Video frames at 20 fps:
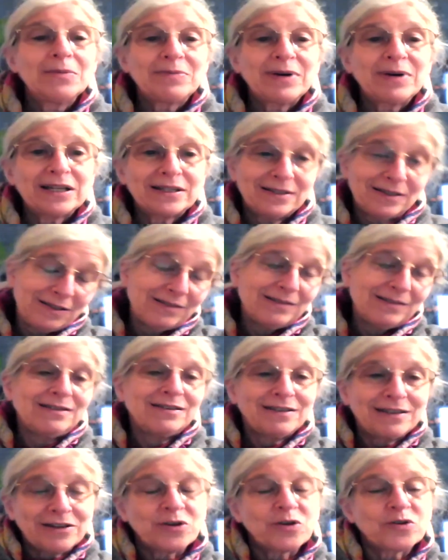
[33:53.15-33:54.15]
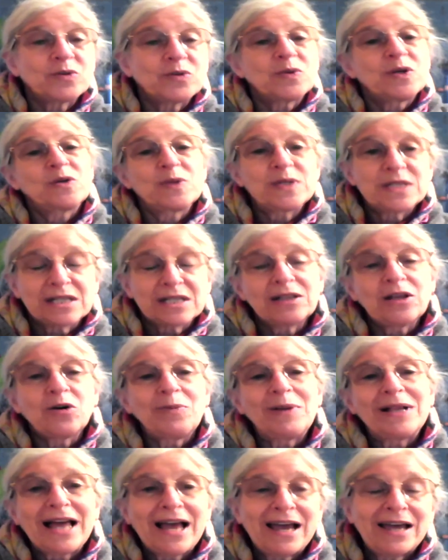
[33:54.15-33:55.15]
but you know, the, it was
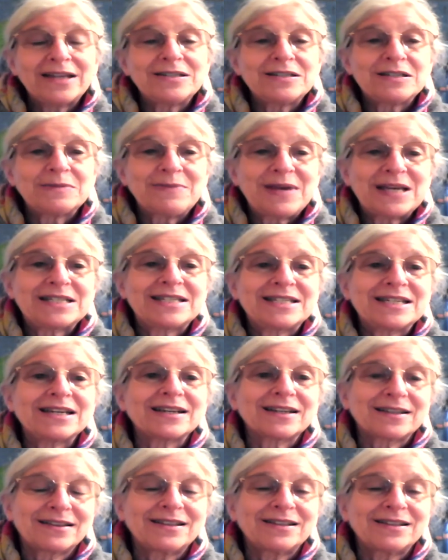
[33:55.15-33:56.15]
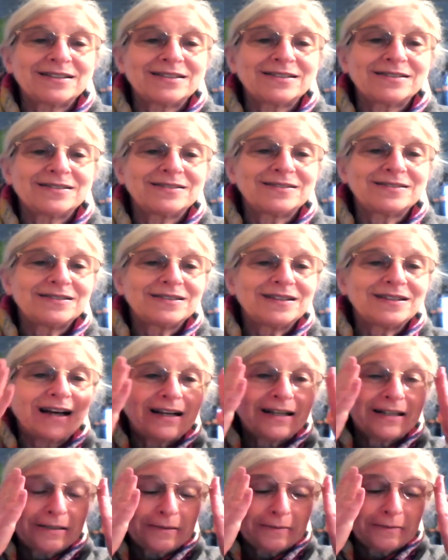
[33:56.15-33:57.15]
global and domestic, the,
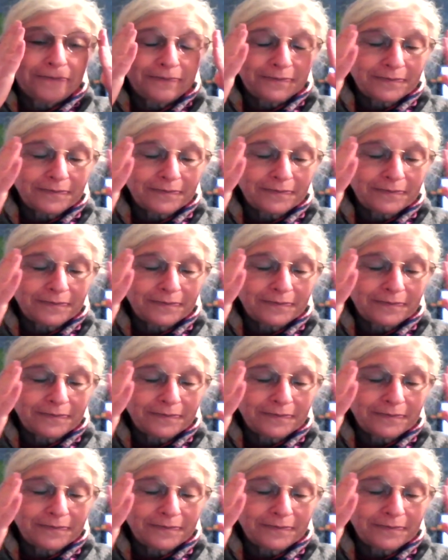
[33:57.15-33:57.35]
uh,